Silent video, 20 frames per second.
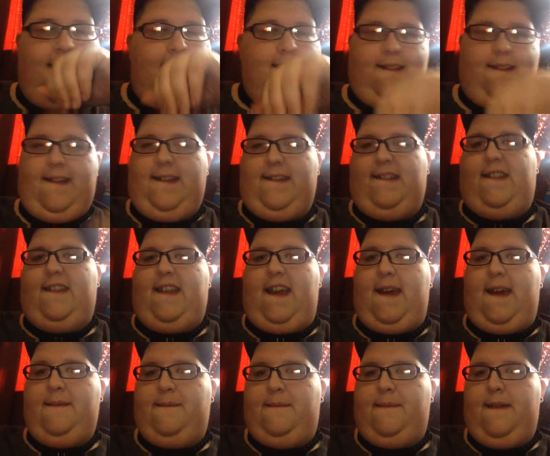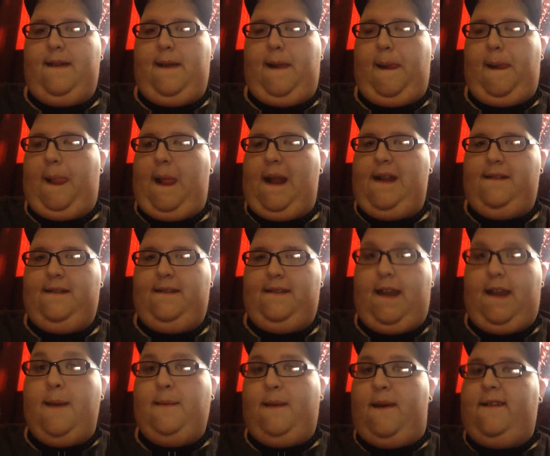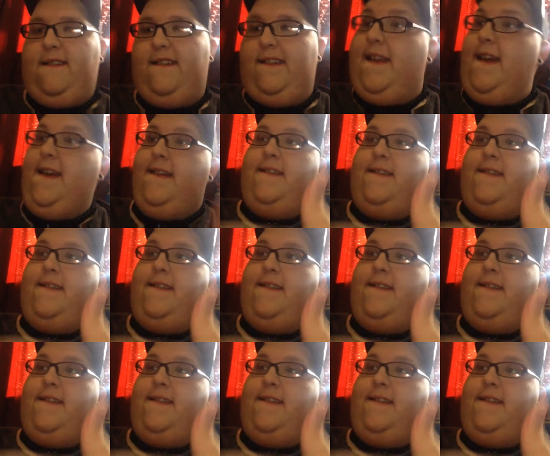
this dip always tends